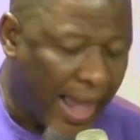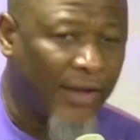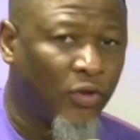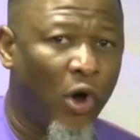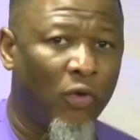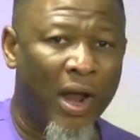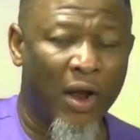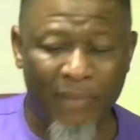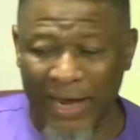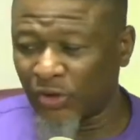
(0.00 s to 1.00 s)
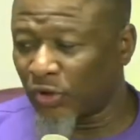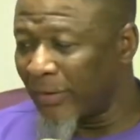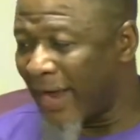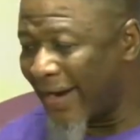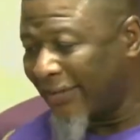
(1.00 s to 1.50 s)
I told one of my
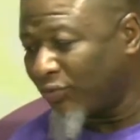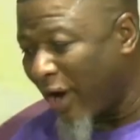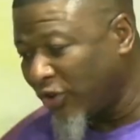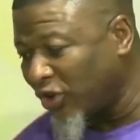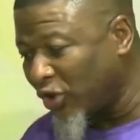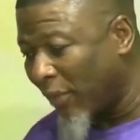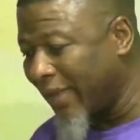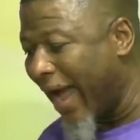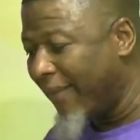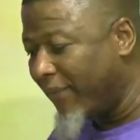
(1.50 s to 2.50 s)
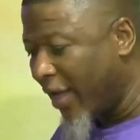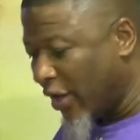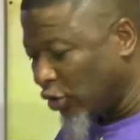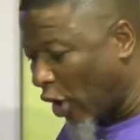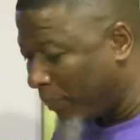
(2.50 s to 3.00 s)
sons that's why you see sometimes
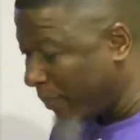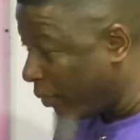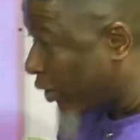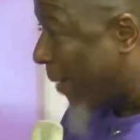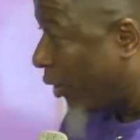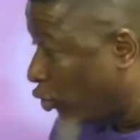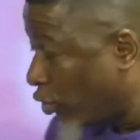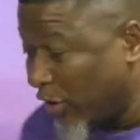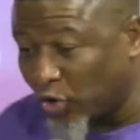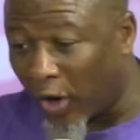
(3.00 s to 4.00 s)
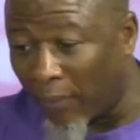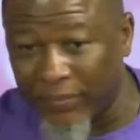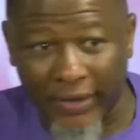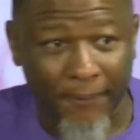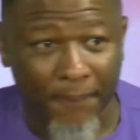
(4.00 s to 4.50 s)
some people can be doing
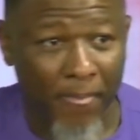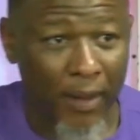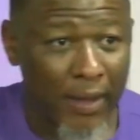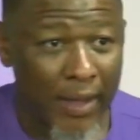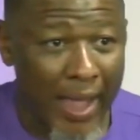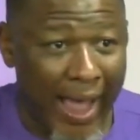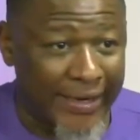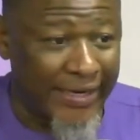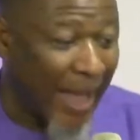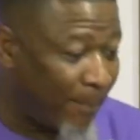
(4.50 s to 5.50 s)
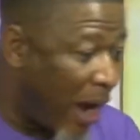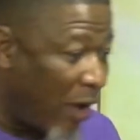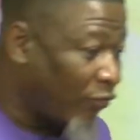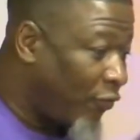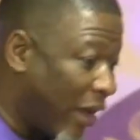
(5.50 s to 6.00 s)
something and they are
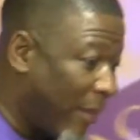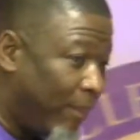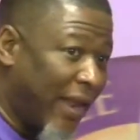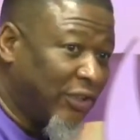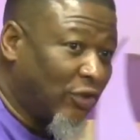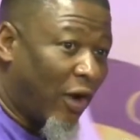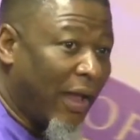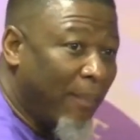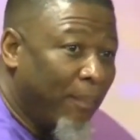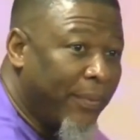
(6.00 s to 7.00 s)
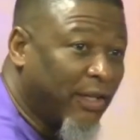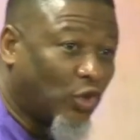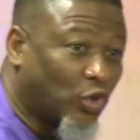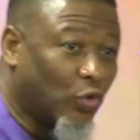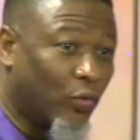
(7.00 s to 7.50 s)
bound for a place or a
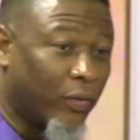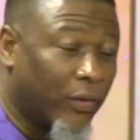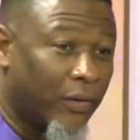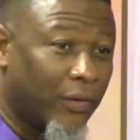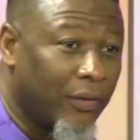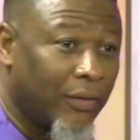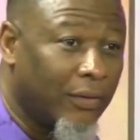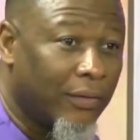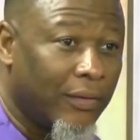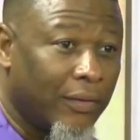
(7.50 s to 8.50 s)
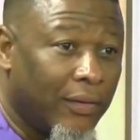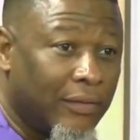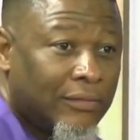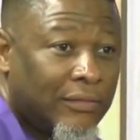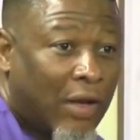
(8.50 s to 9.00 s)
breakthrough.
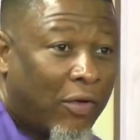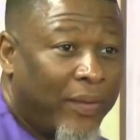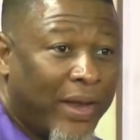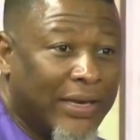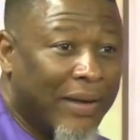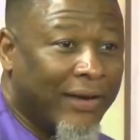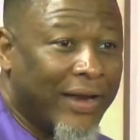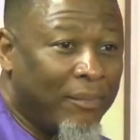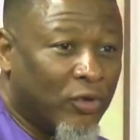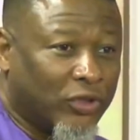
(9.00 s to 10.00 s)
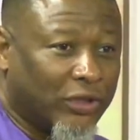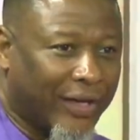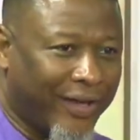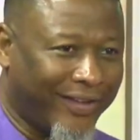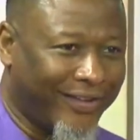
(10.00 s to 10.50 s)
They will play them another
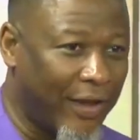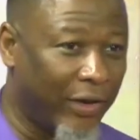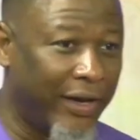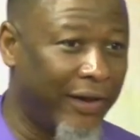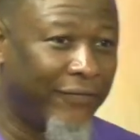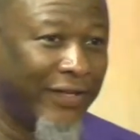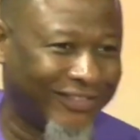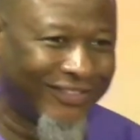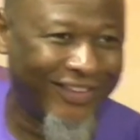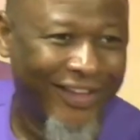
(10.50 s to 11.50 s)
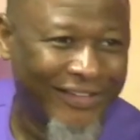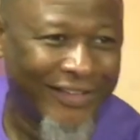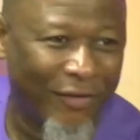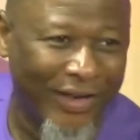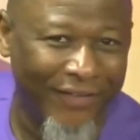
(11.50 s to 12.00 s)
music. They will leave this.
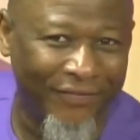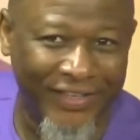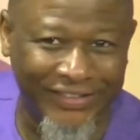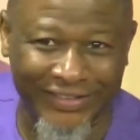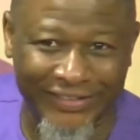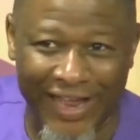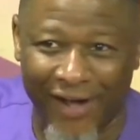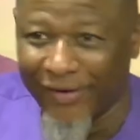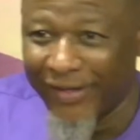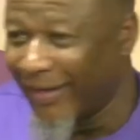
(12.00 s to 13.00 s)
They will leave this thing now.